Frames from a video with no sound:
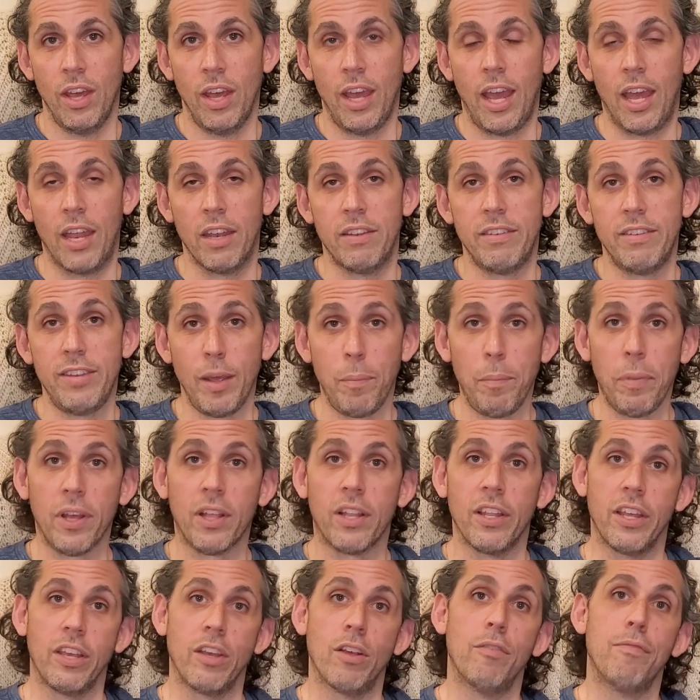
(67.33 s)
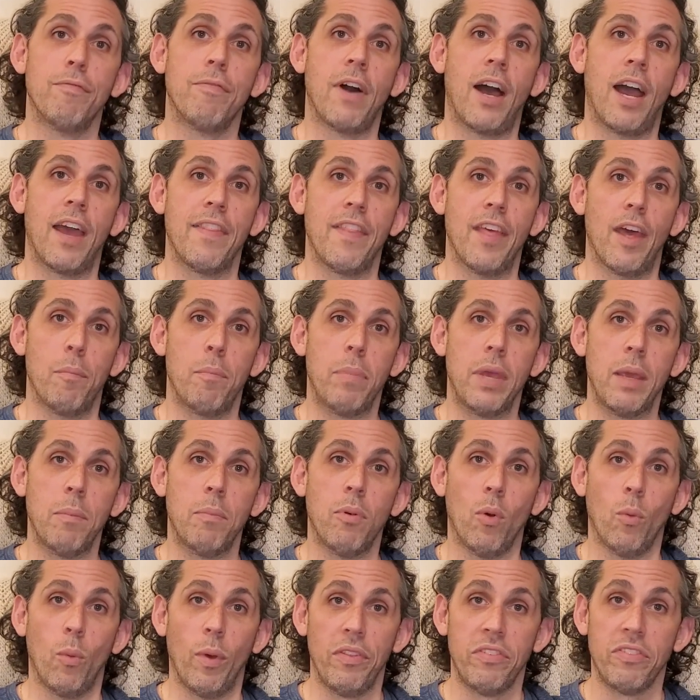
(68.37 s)
And typically you'll find that
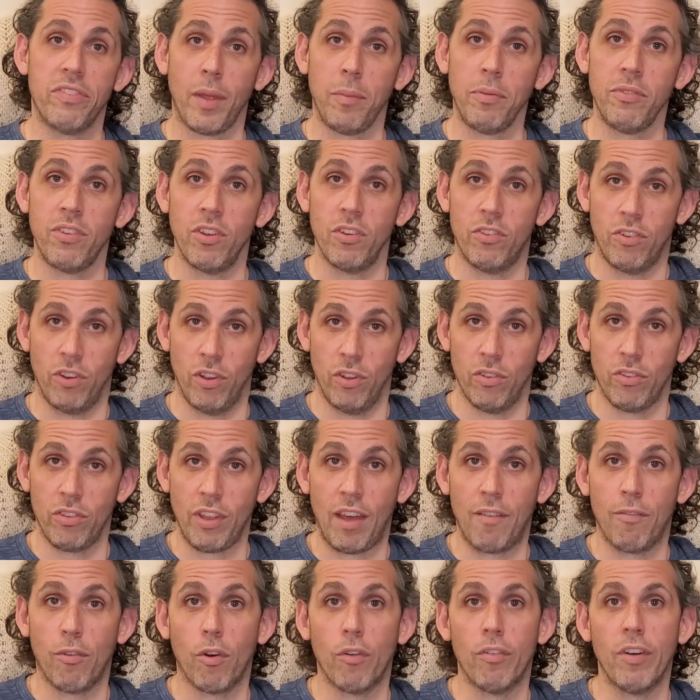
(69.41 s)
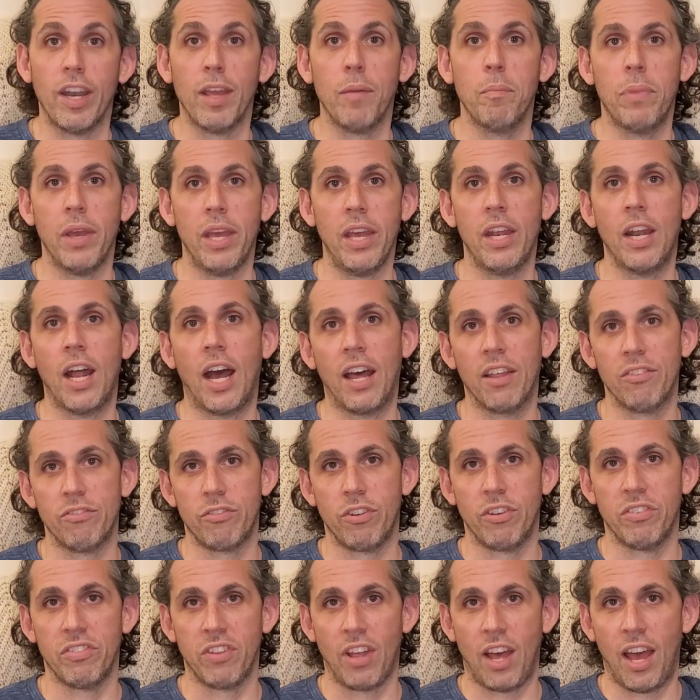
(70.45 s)
people with substance use have already been
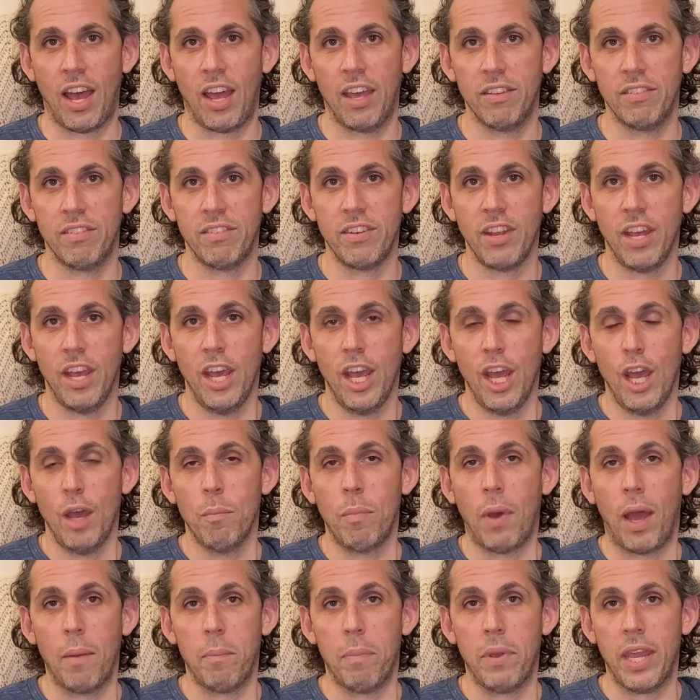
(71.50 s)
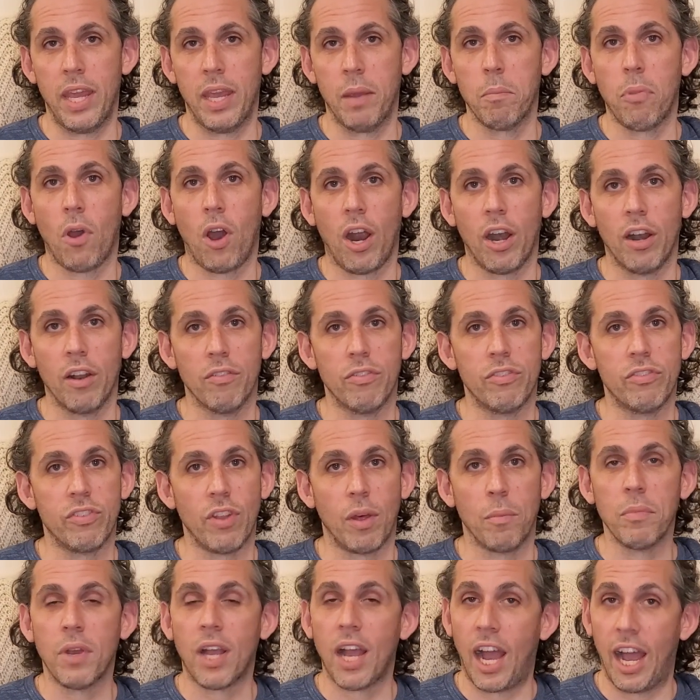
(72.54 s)
ostracized by being part of
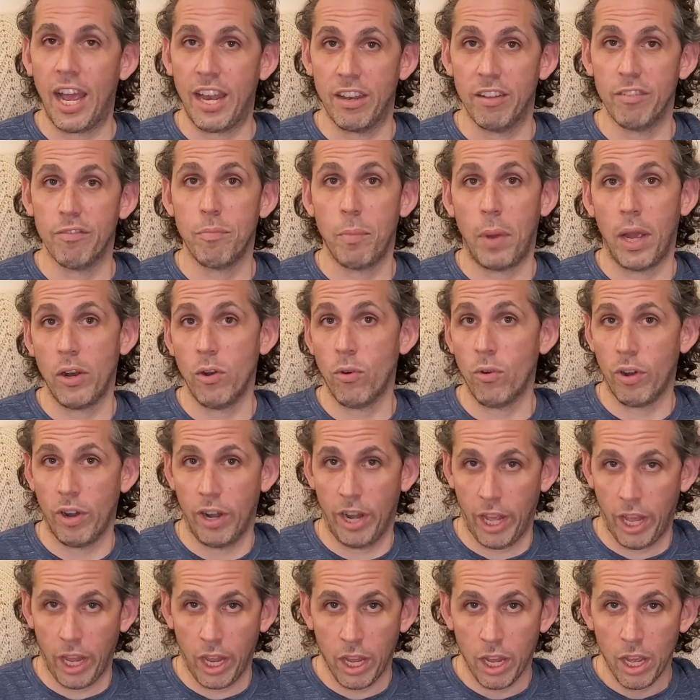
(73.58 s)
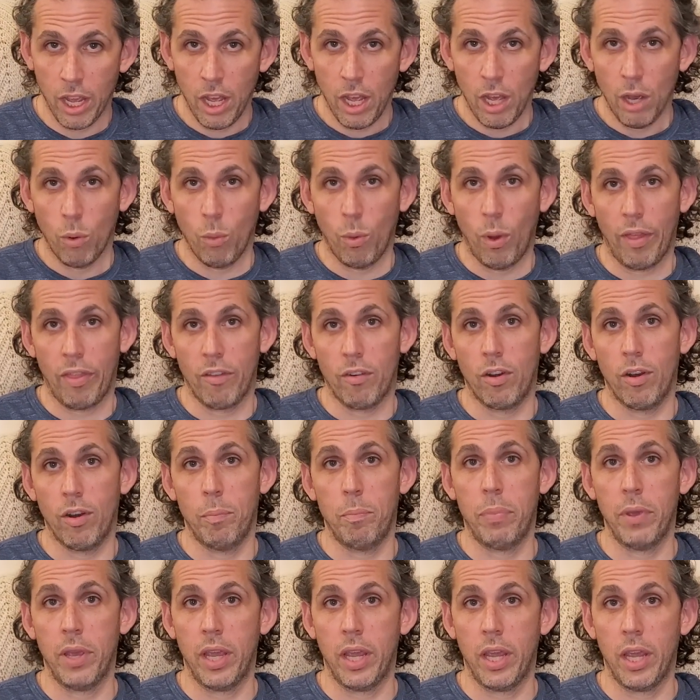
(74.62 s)
some kind of minority, whether it
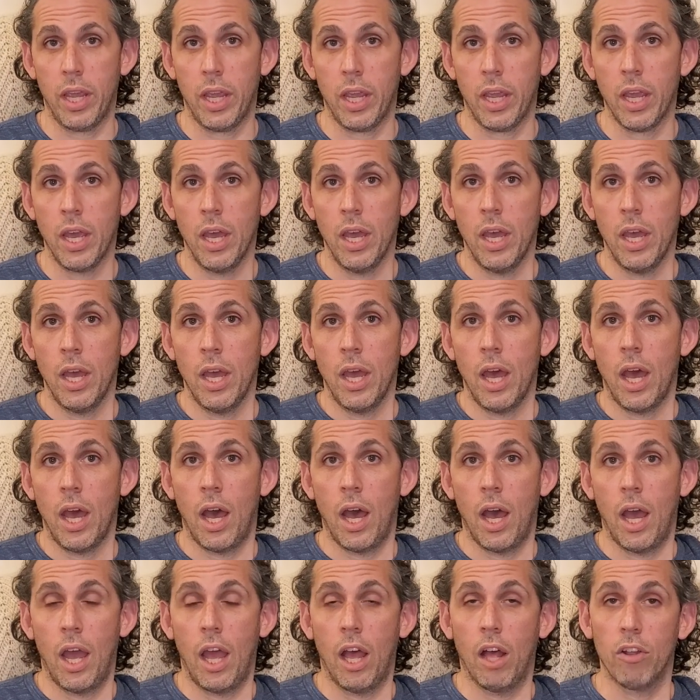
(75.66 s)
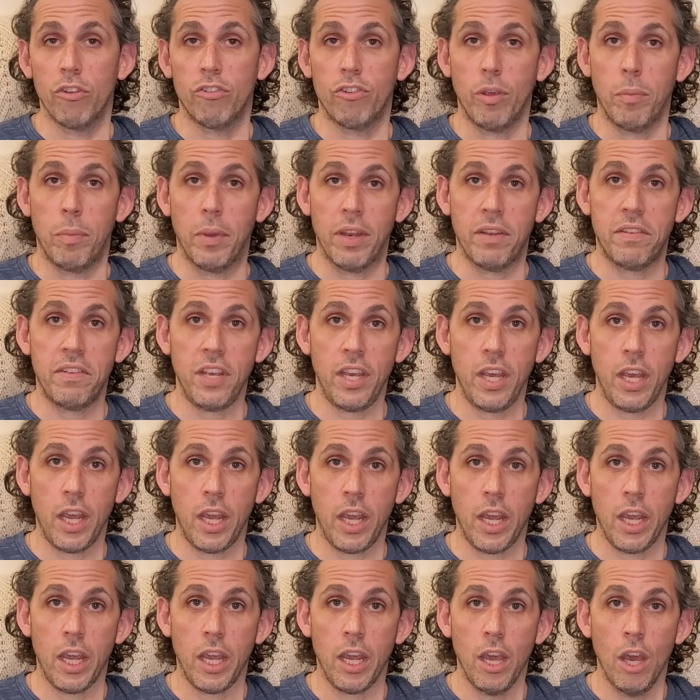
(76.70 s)
be
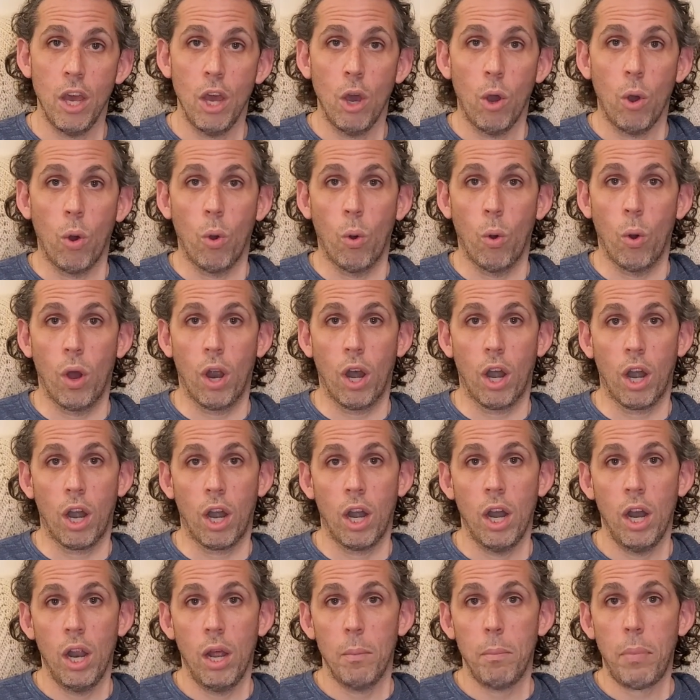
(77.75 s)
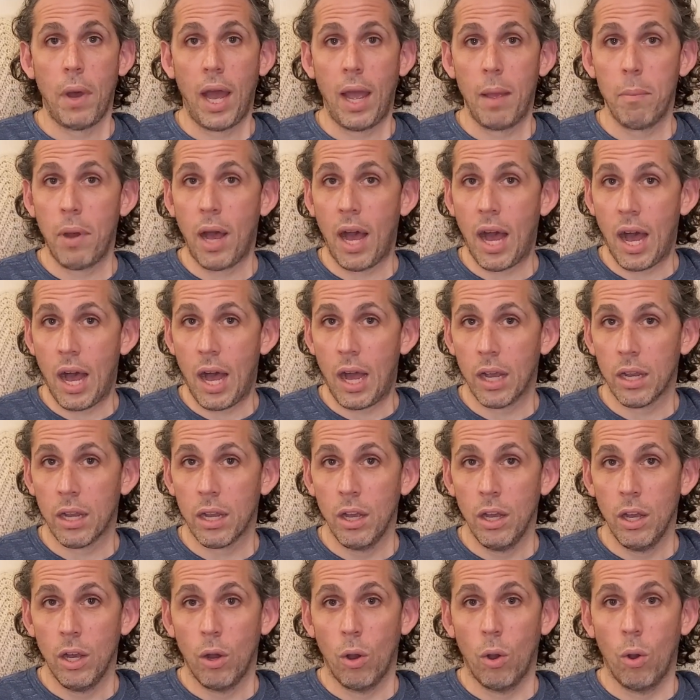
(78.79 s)
LGBT or BIPOC
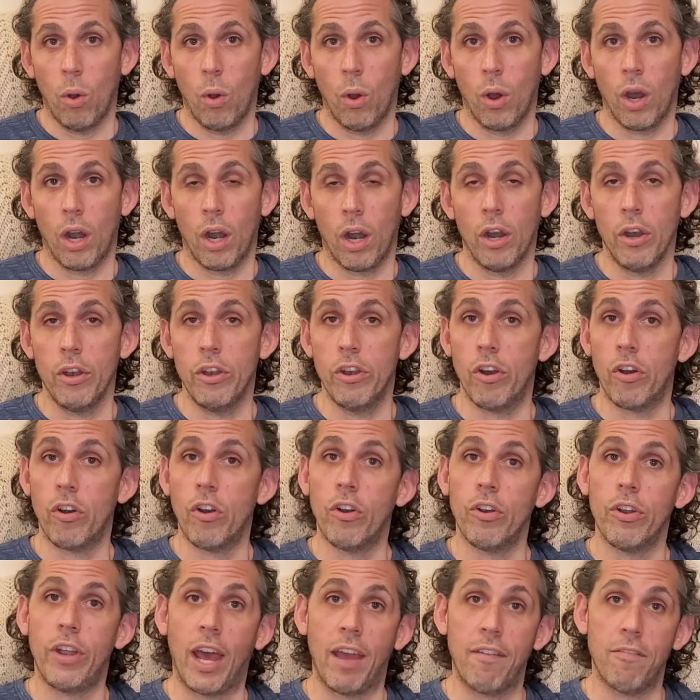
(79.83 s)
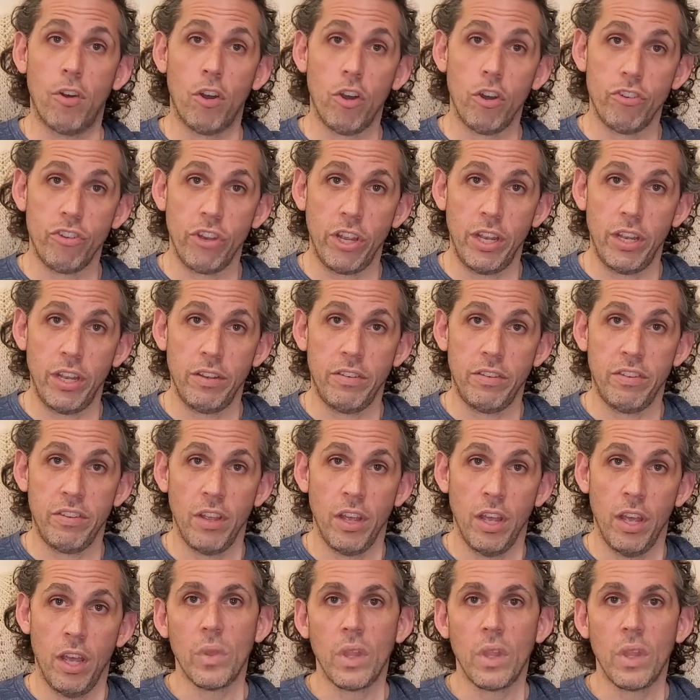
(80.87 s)
or neurodivergent.